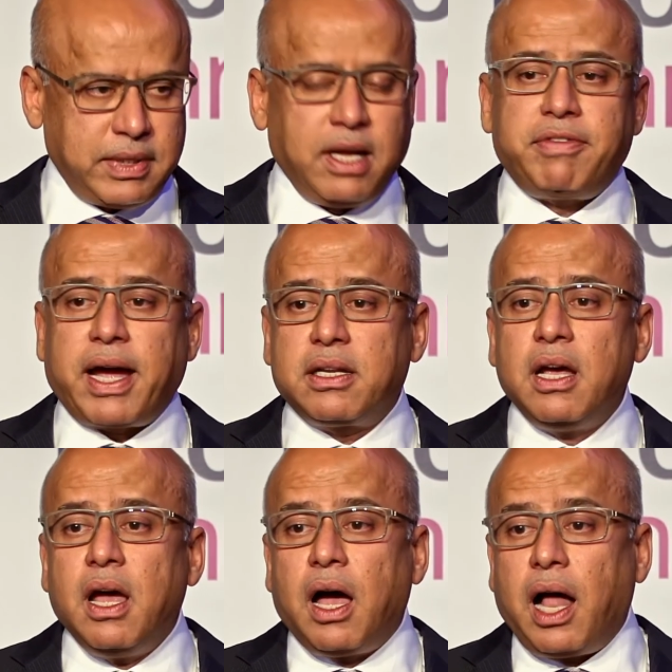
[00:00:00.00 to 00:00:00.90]
In fact,
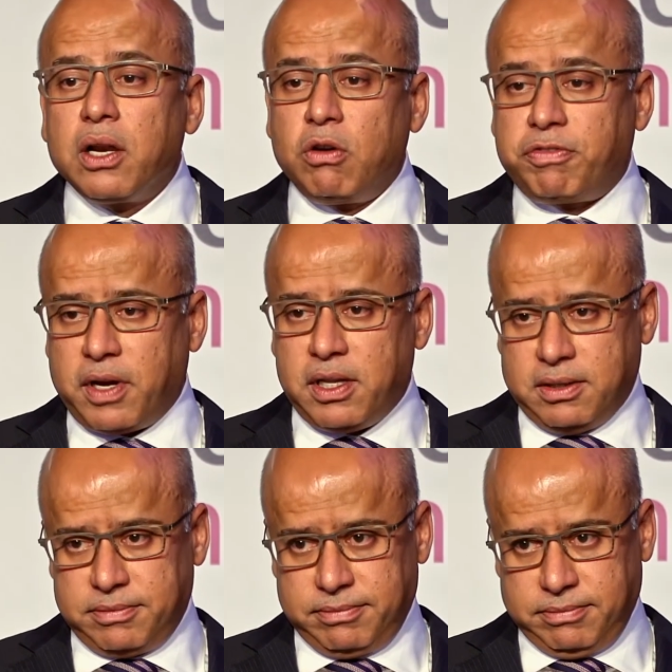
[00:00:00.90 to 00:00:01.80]
I'll go further.
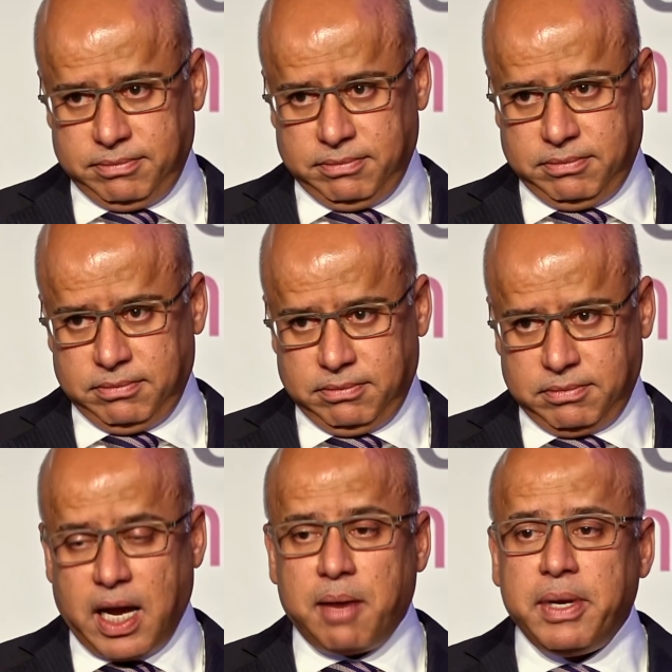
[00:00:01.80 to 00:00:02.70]

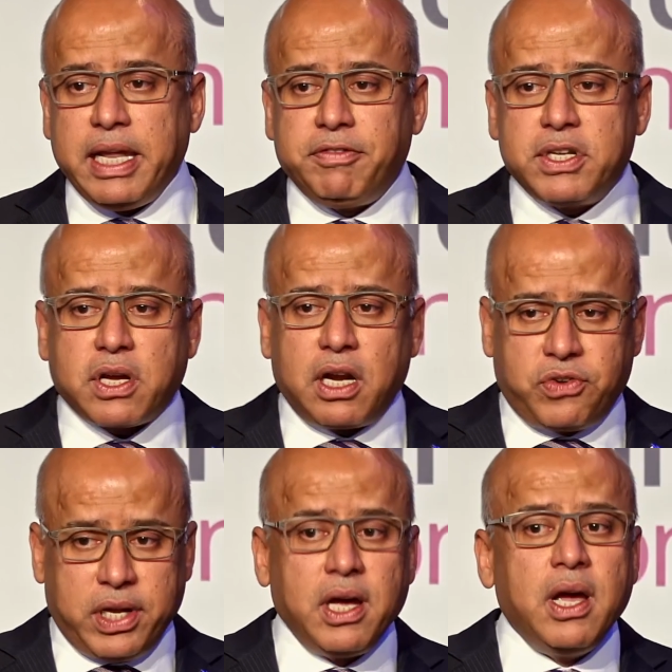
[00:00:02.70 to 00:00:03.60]
I believe this
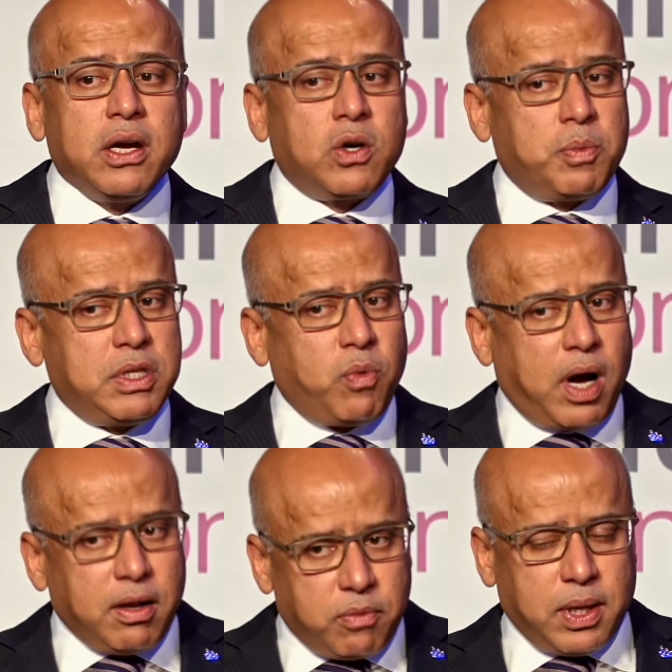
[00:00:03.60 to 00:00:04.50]
country could be the
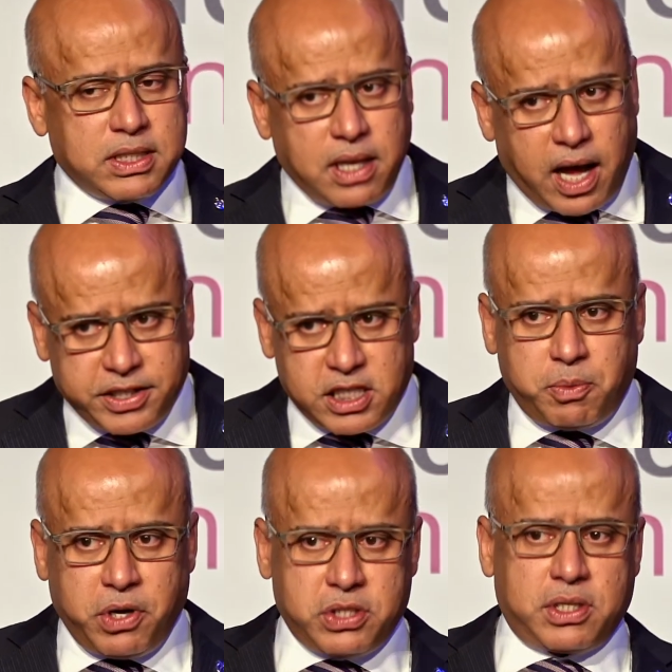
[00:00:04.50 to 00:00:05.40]
world's largest
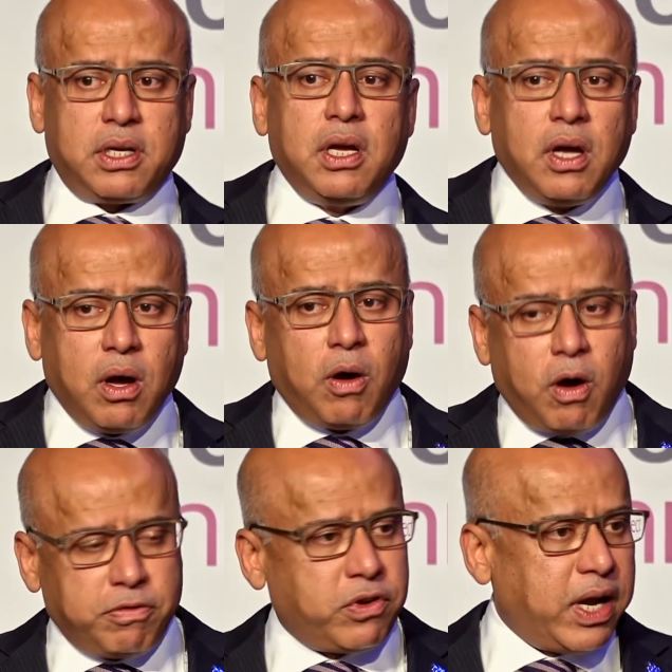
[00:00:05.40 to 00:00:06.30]
producer
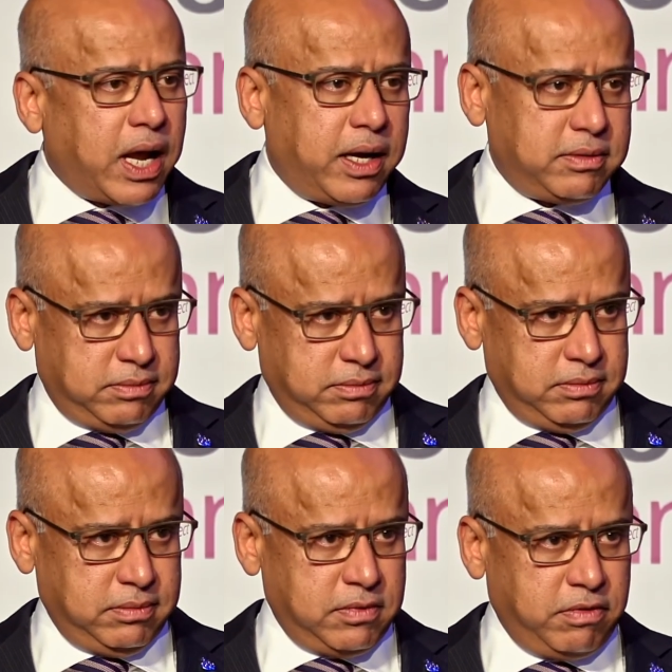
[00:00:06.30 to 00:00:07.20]
of green iron,
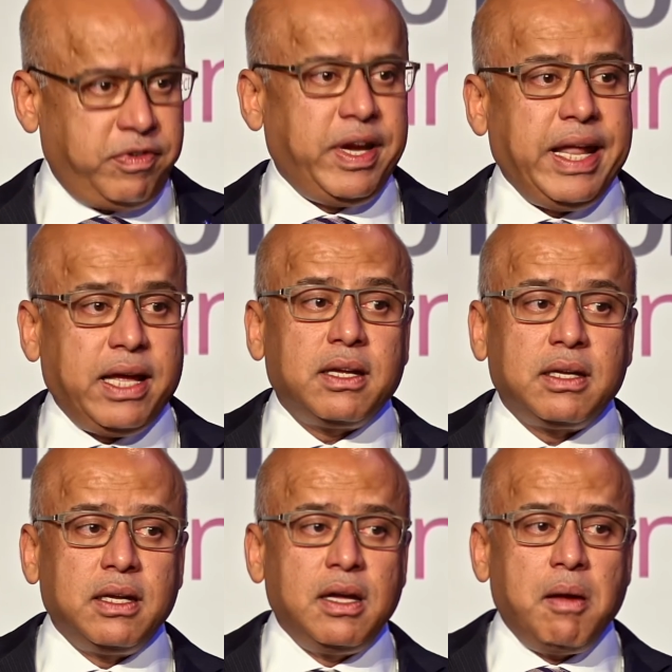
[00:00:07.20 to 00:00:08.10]

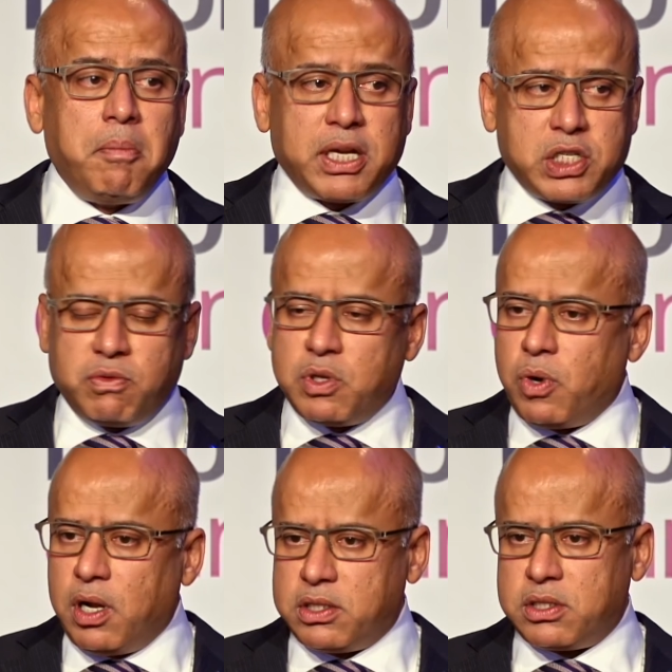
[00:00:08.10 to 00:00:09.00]
feeding much of the
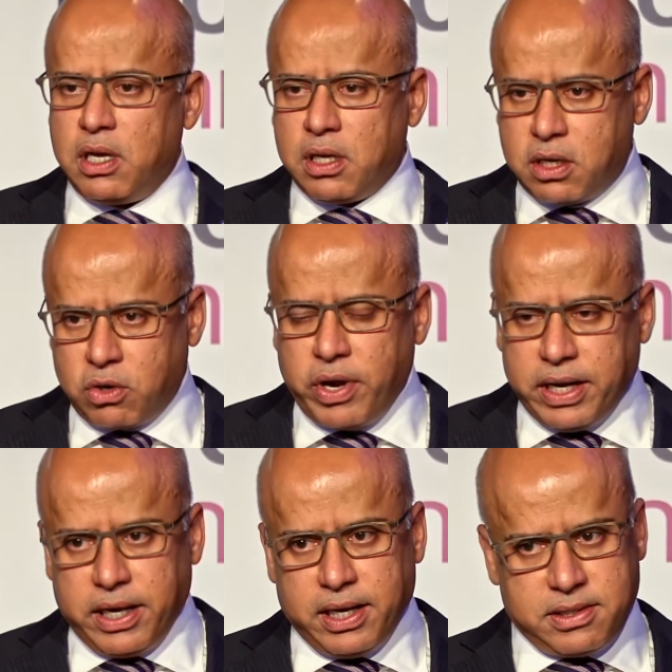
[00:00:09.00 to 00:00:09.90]
world's
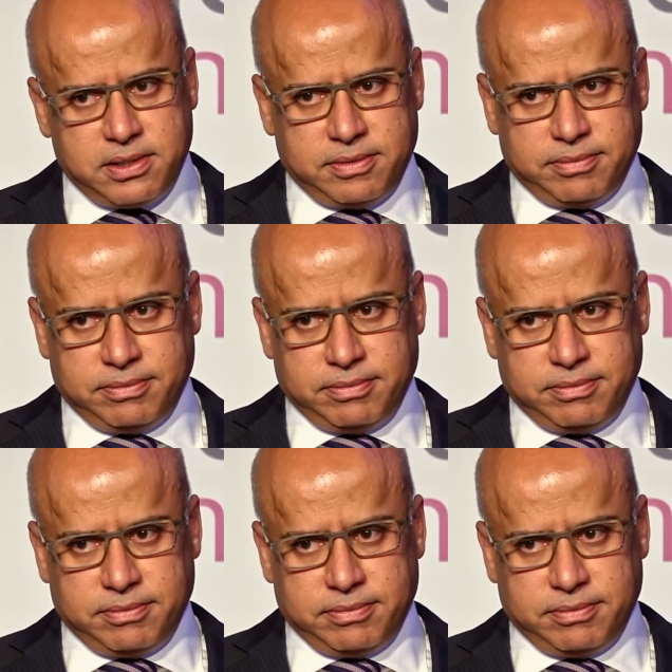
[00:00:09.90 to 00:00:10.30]
growing needs.